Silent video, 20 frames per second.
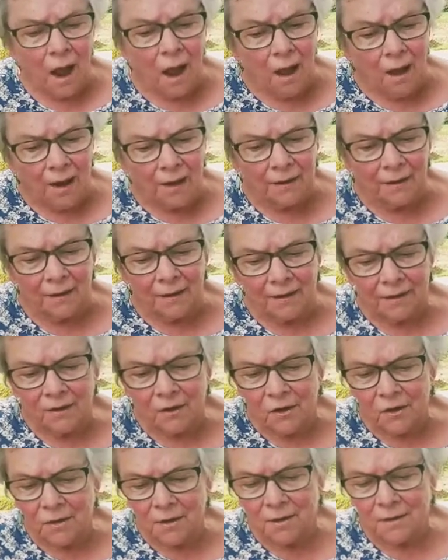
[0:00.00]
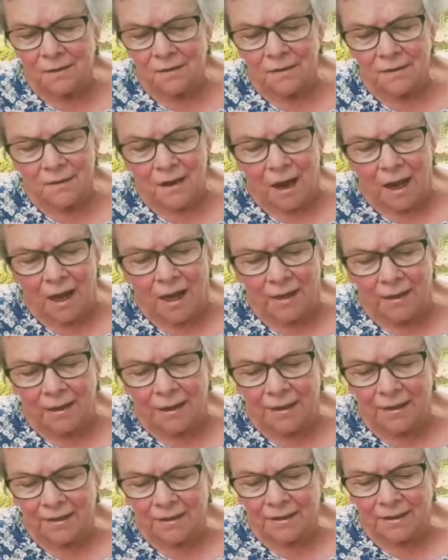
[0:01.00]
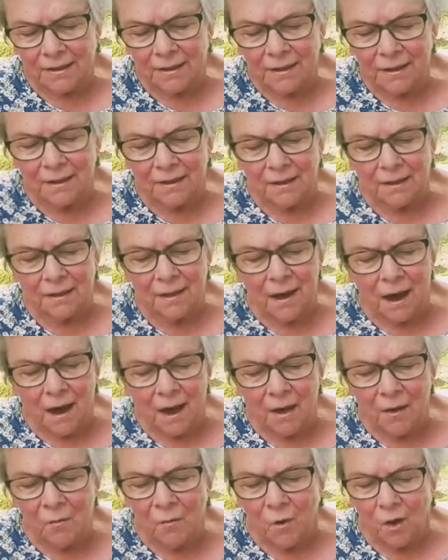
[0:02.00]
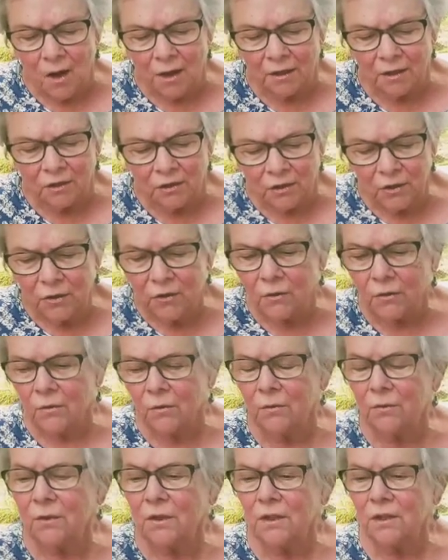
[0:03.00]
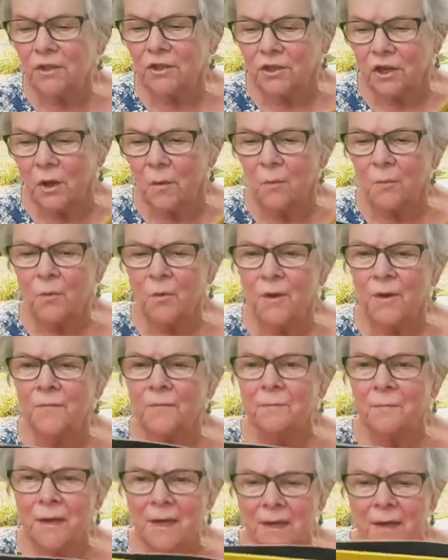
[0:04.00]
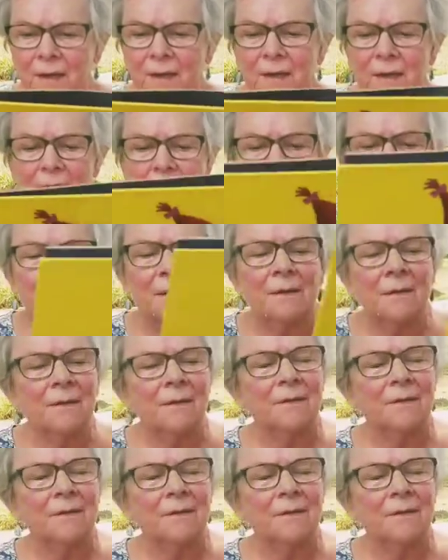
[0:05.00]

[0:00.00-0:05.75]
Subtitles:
"I like cookies. I like tea. I want you to jump with me."